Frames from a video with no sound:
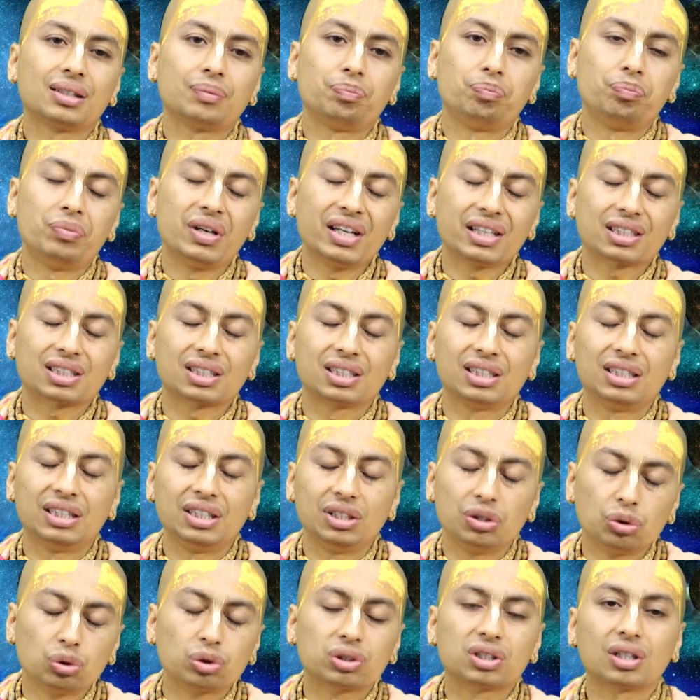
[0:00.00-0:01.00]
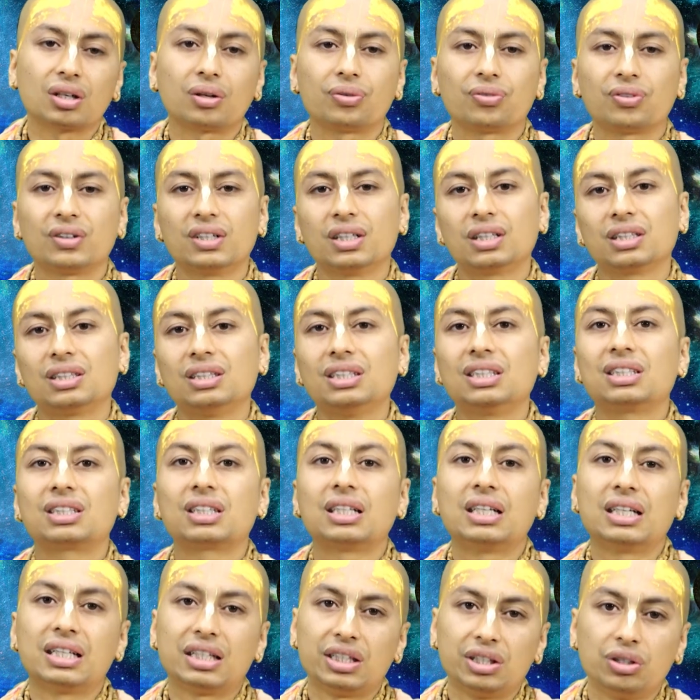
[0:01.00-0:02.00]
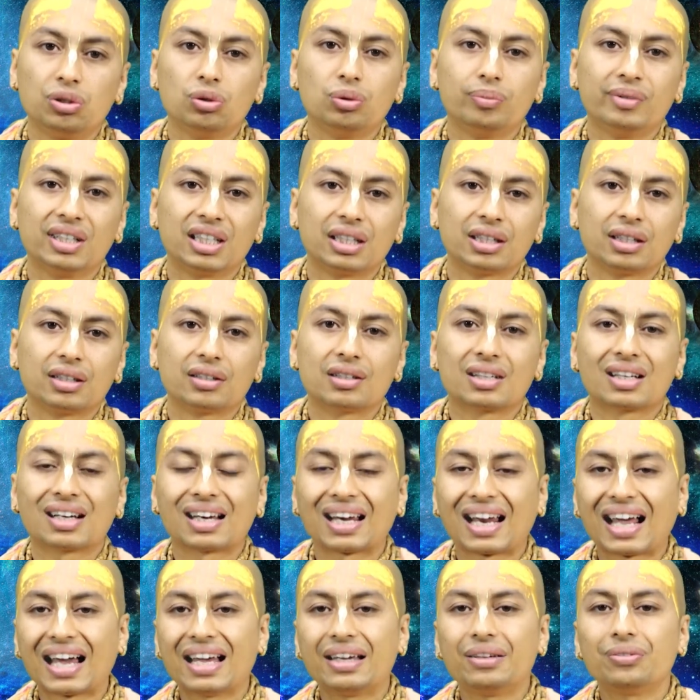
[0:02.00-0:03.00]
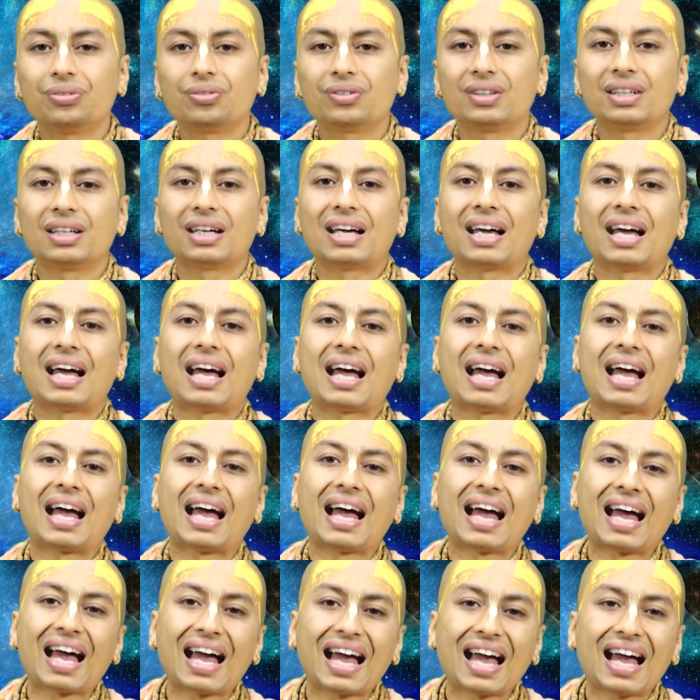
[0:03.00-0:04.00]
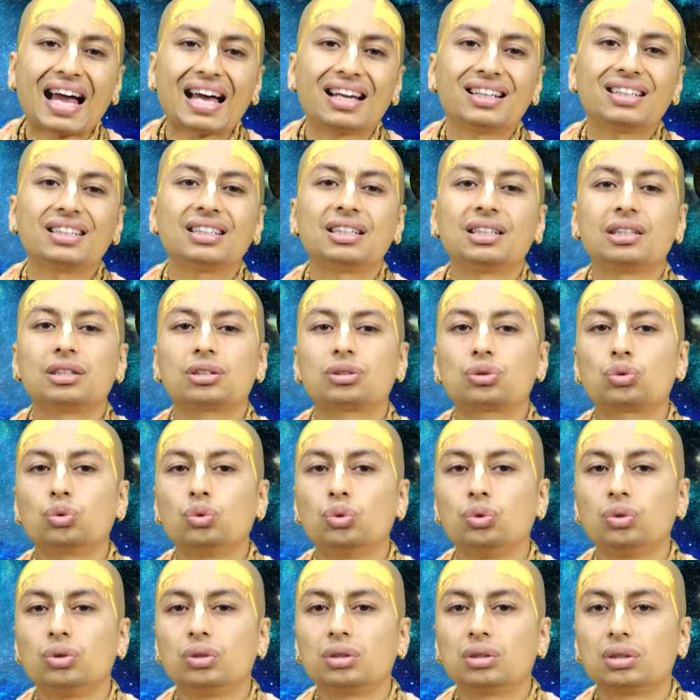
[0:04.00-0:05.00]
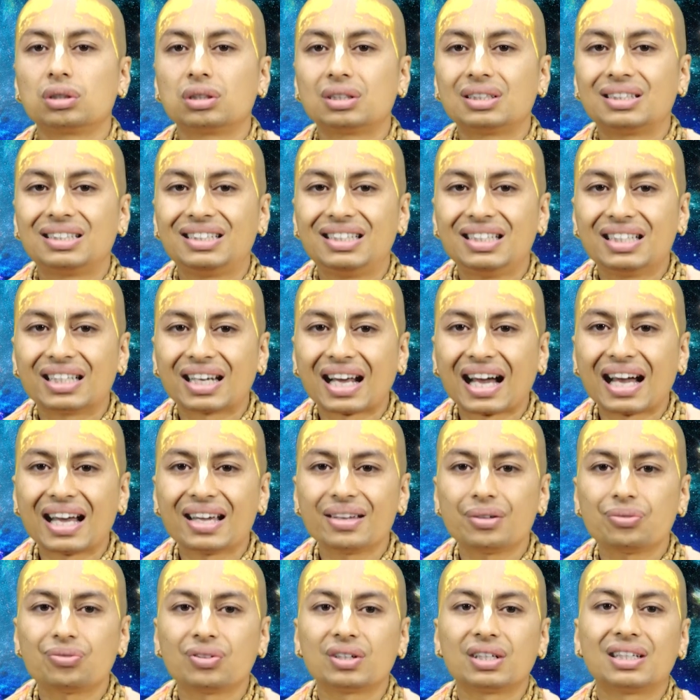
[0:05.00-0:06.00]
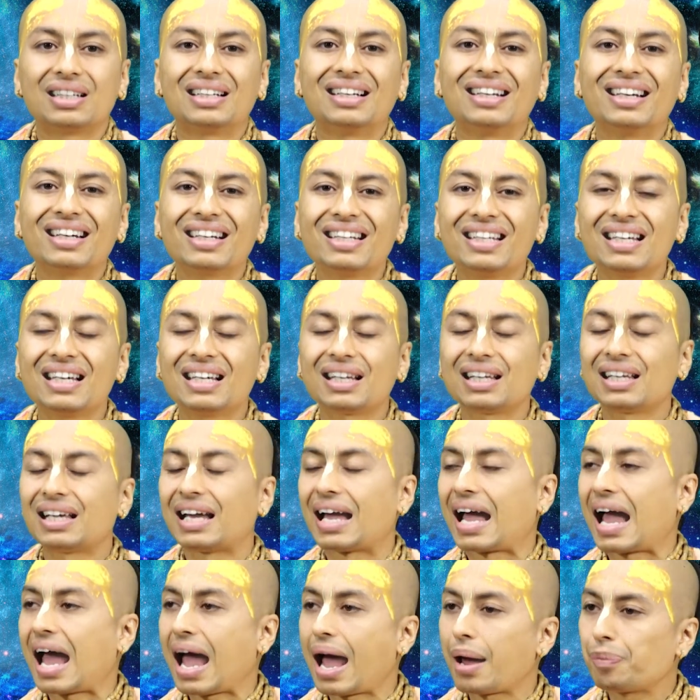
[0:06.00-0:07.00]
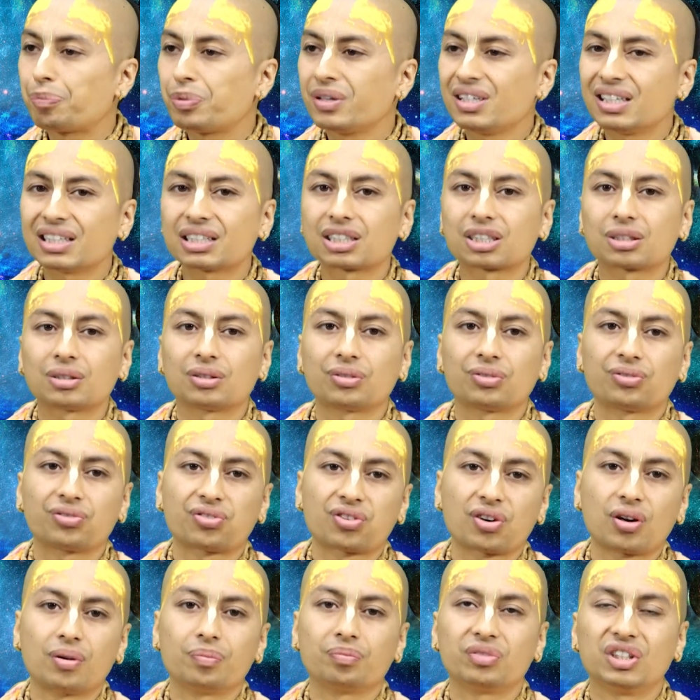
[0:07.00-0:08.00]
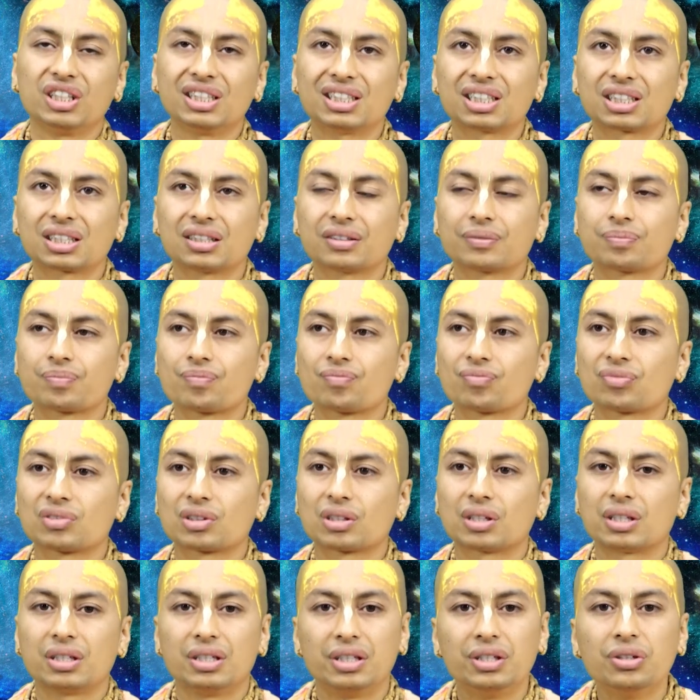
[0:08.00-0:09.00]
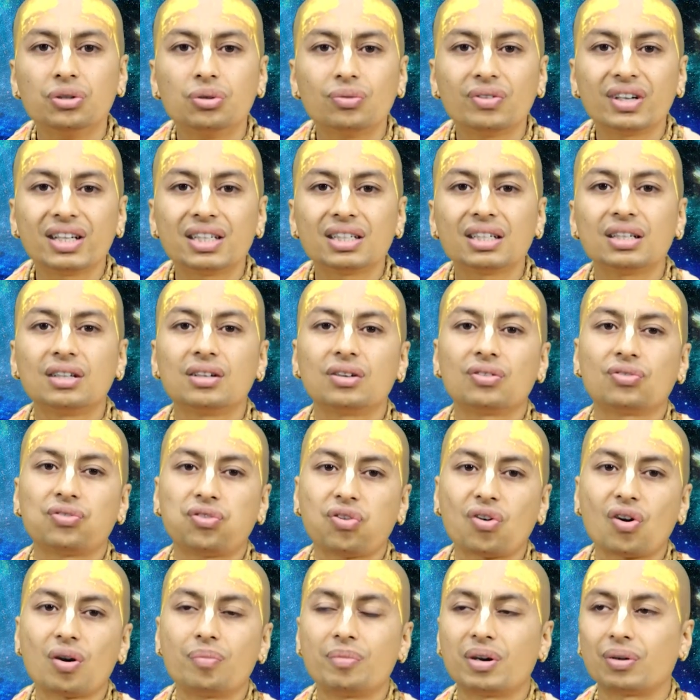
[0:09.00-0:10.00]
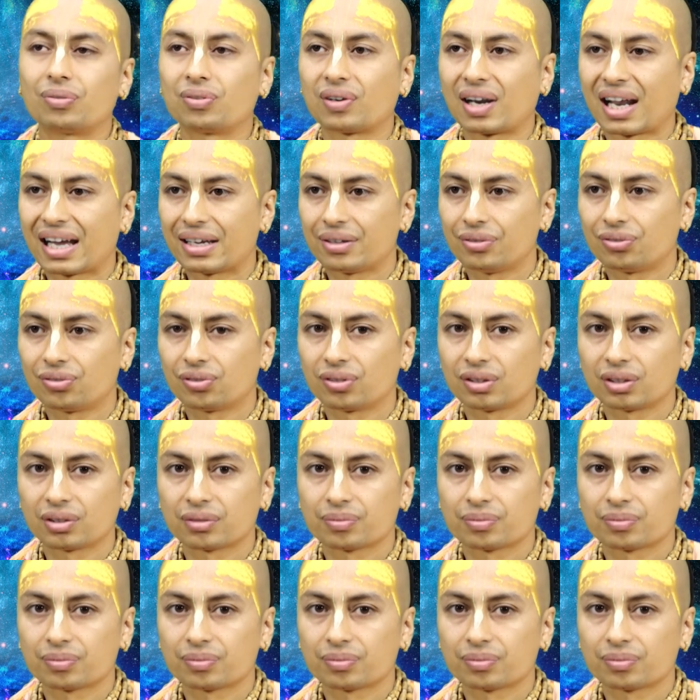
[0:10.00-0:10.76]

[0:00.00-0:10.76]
the best use of this human life and to derive real happiness from this human form of life.